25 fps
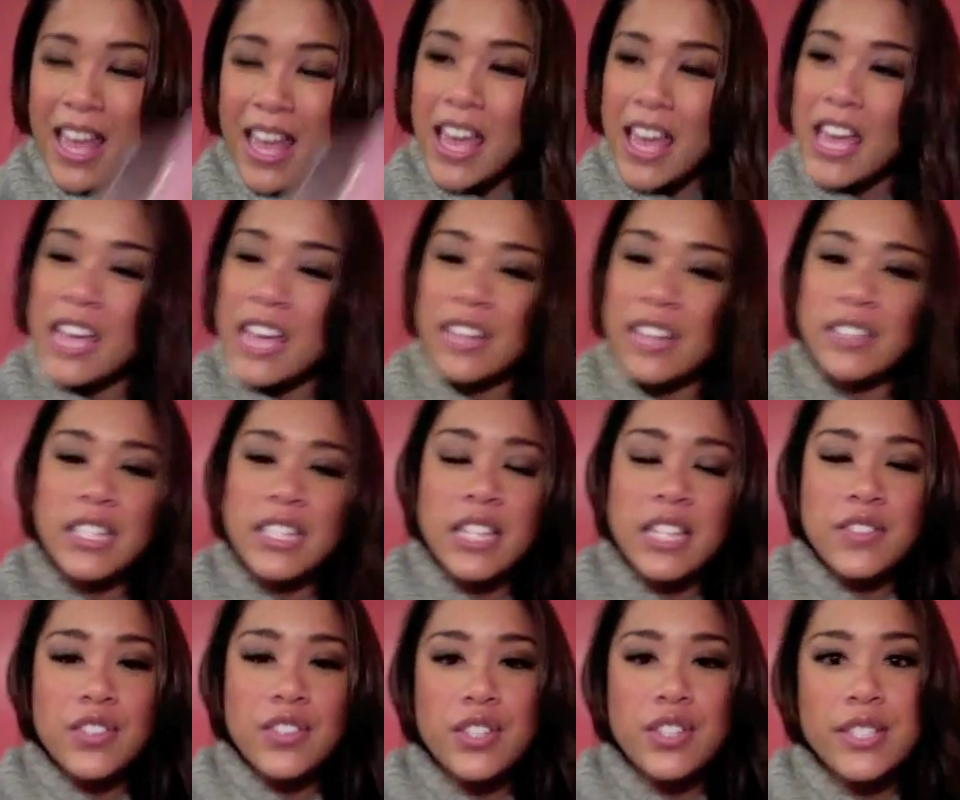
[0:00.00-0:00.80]
It
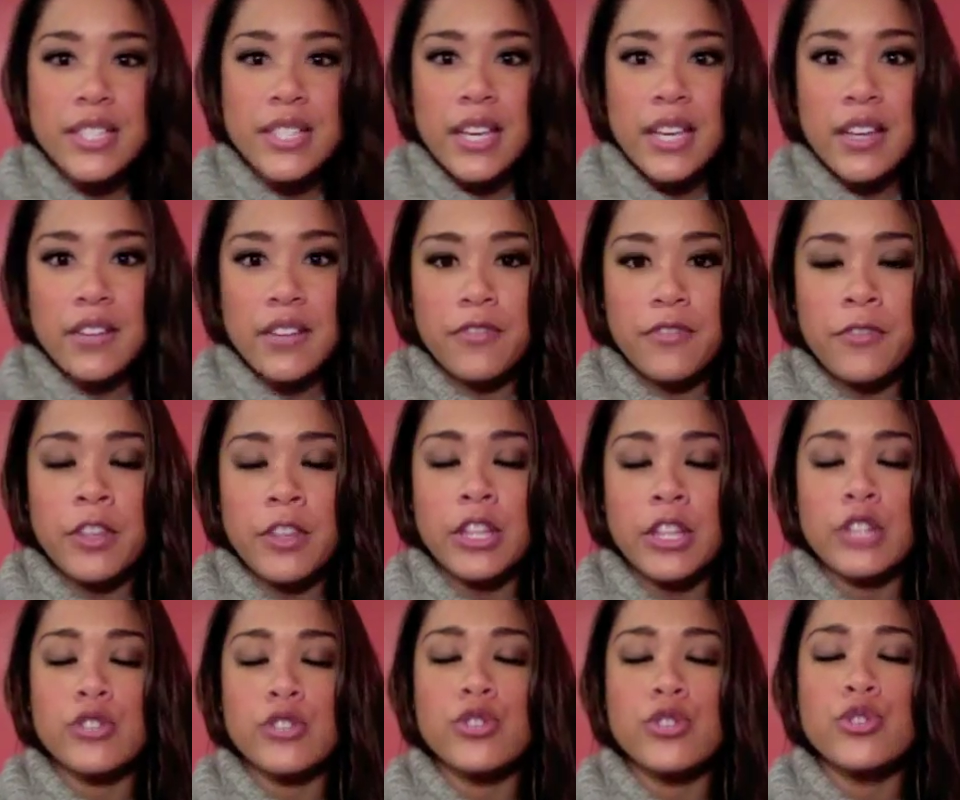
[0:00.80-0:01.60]
leaves your skin
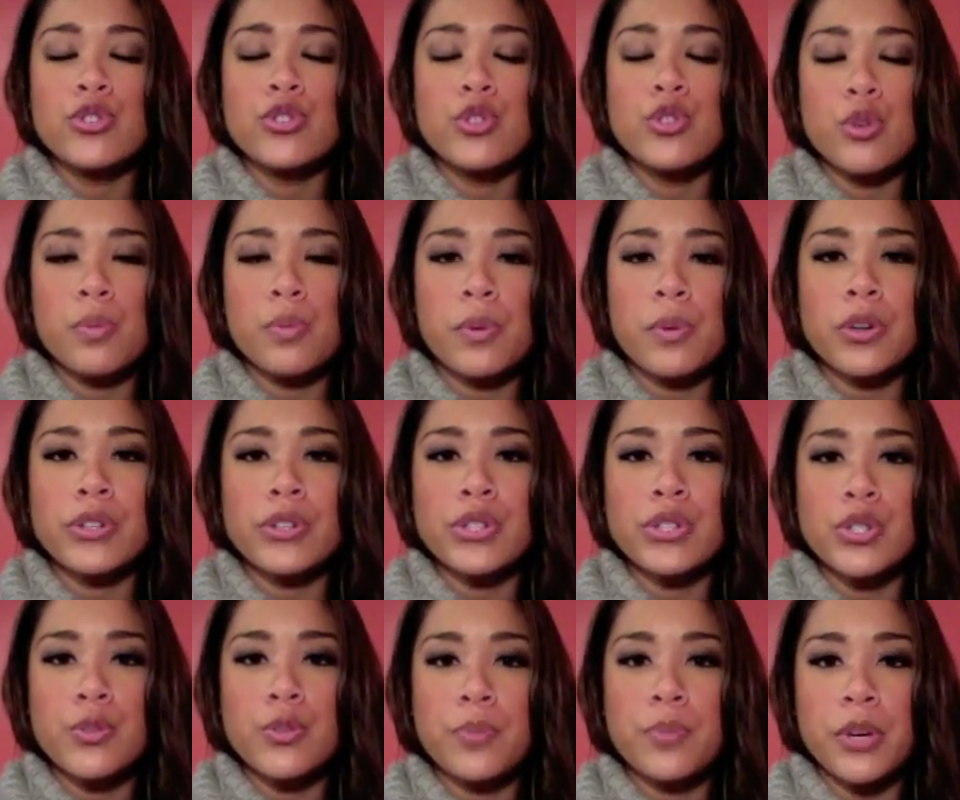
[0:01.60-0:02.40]
feeling super,
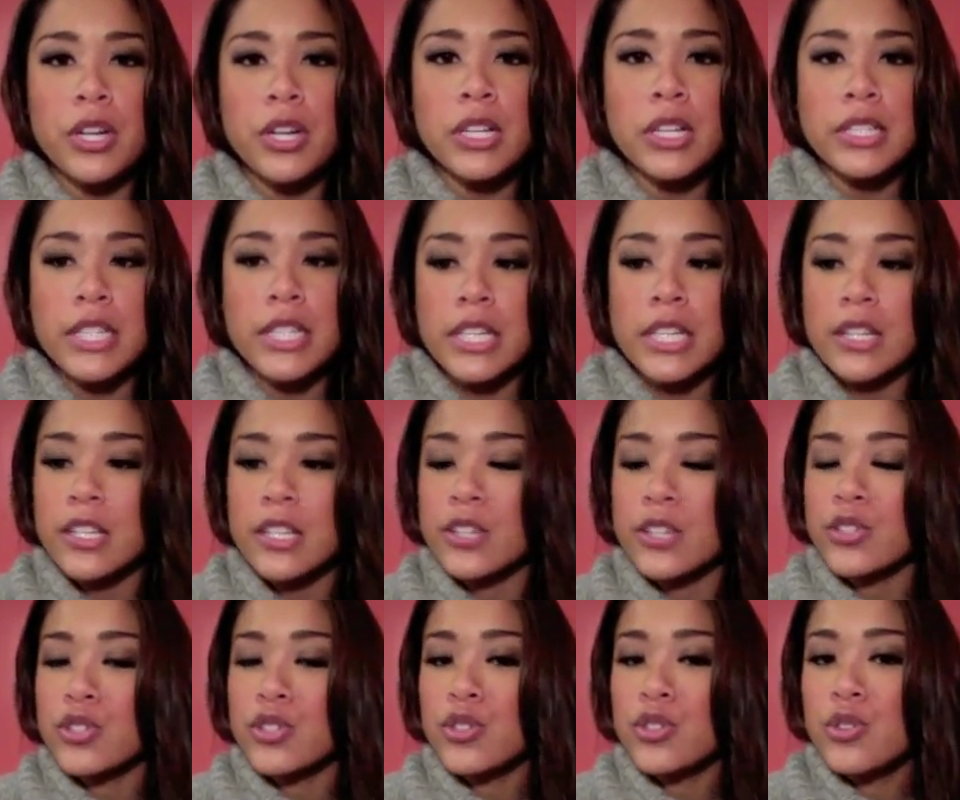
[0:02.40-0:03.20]
super clean.
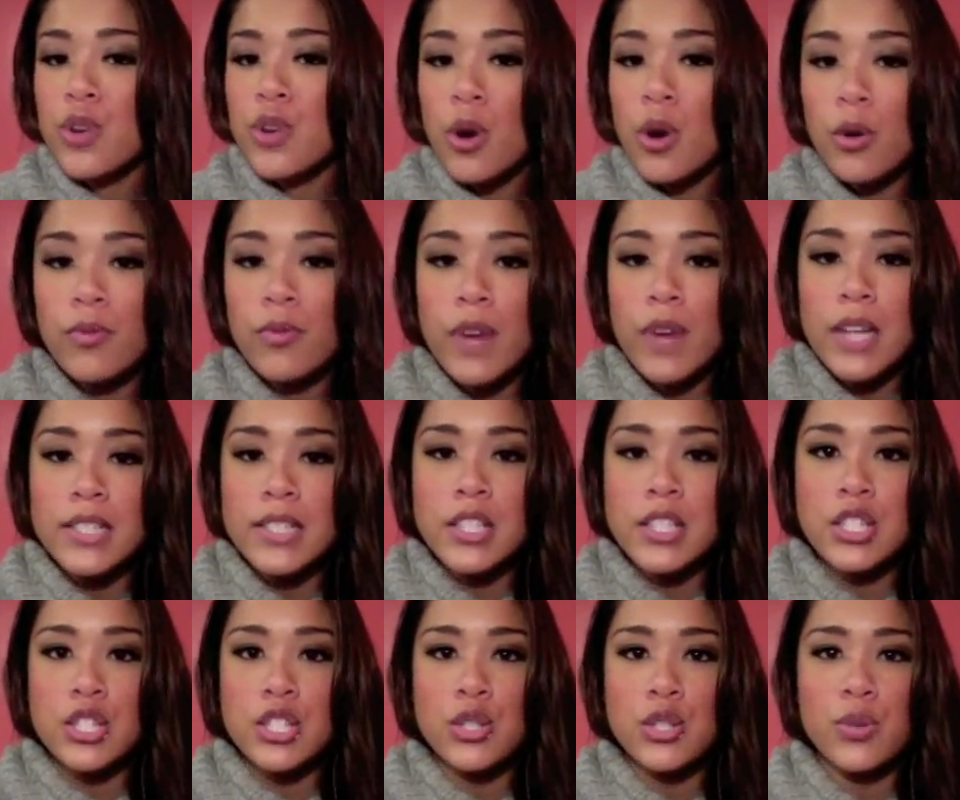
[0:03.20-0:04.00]
There's no
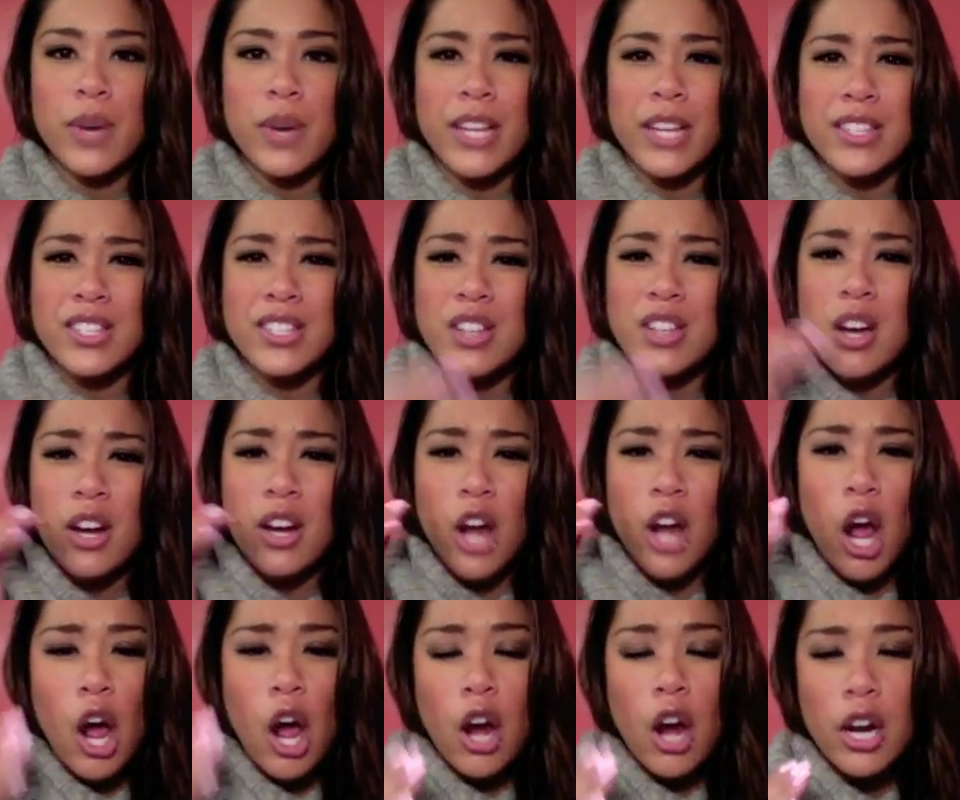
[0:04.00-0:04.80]
residue. It's not
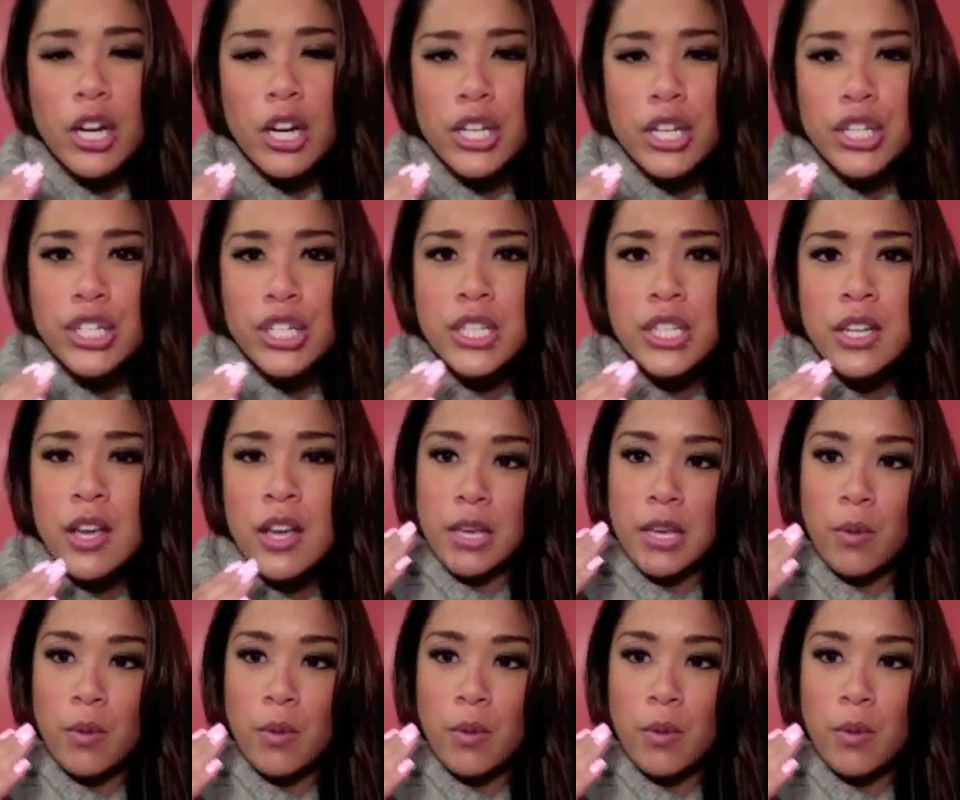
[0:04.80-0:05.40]
harsh.